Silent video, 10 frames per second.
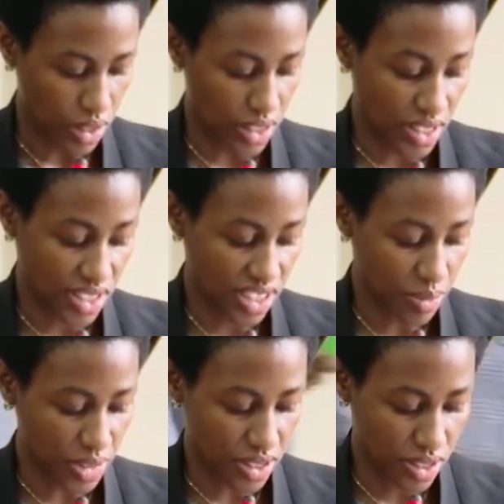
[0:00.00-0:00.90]
The
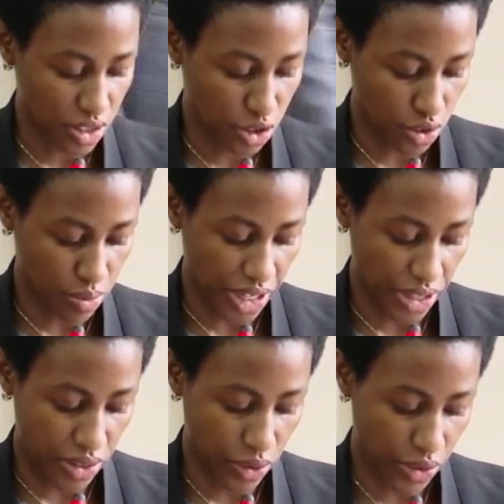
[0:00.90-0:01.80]
statements issued
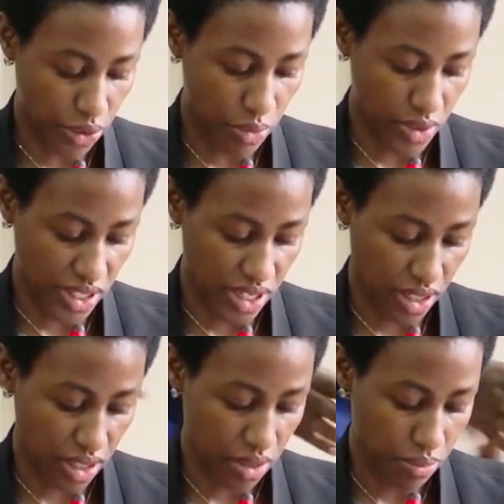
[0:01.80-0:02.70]
by the Honorable
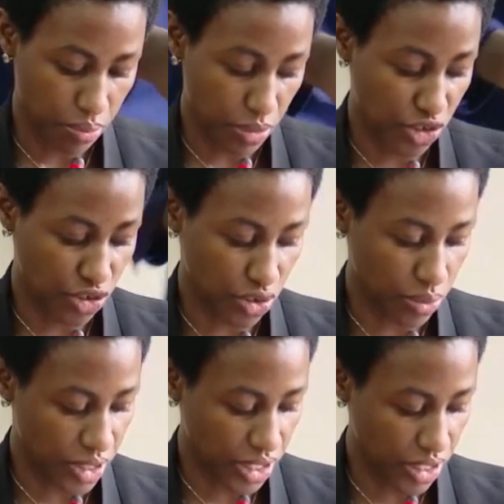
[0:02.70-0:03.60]
Zaake
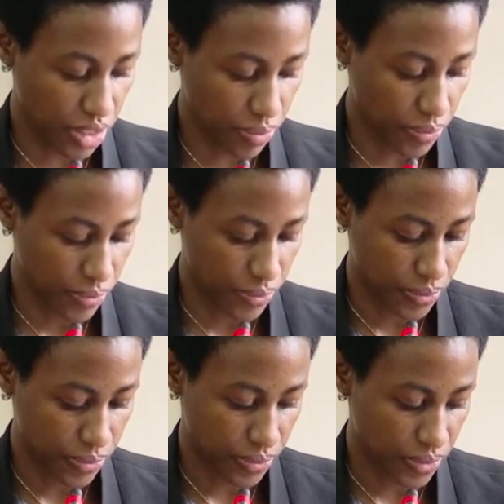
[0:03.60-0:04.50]
mentioned my name,
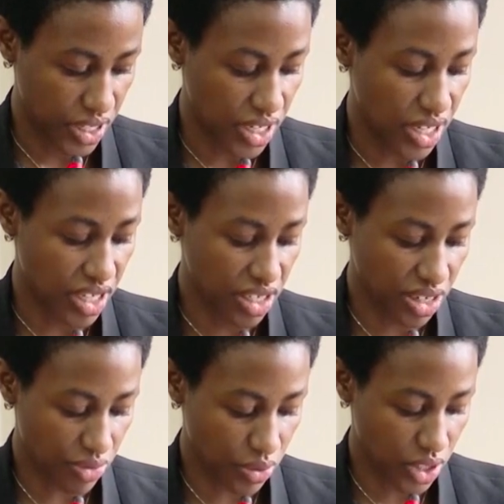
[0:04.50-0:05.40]
and
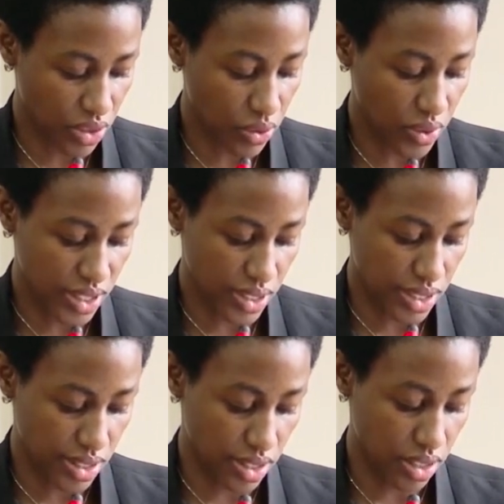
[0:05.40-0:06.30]
everyone who was
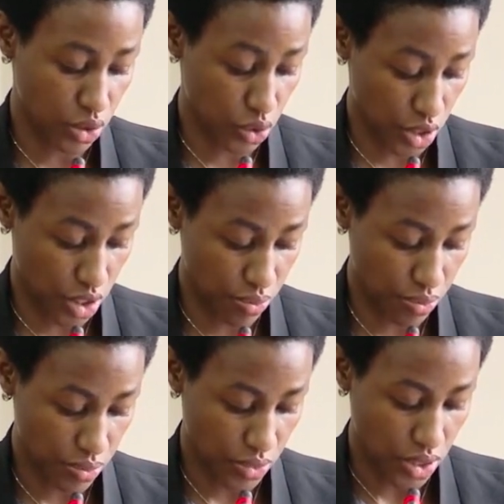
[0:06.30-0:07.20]
listening to
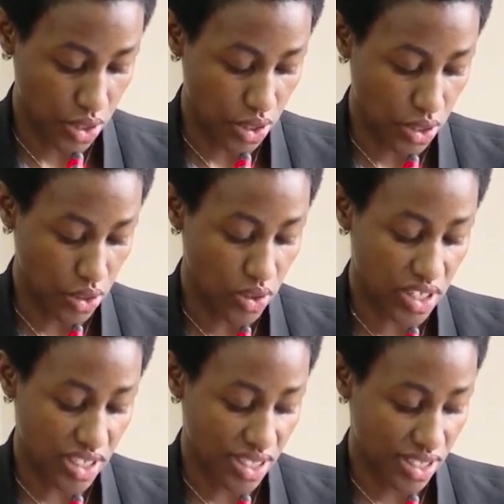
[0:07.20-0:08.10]
him knew
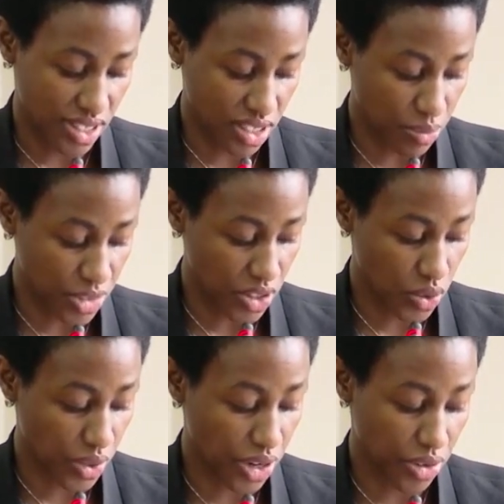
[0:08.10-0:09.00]
that the
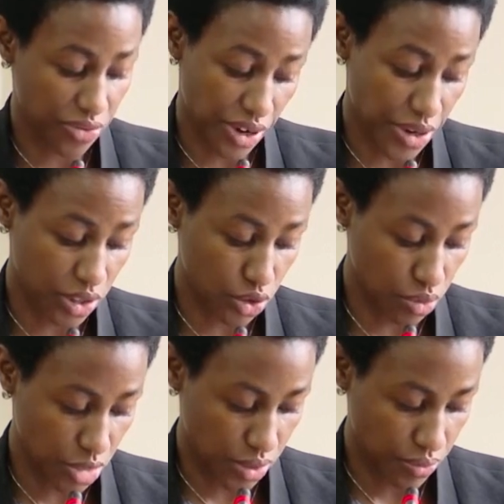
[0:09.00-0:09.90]
statements were referring
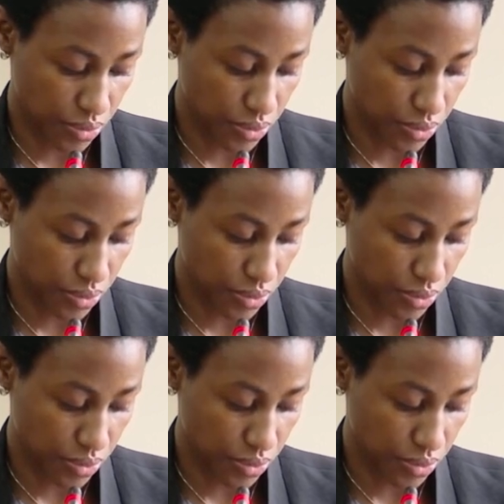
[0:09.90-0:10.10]
to me.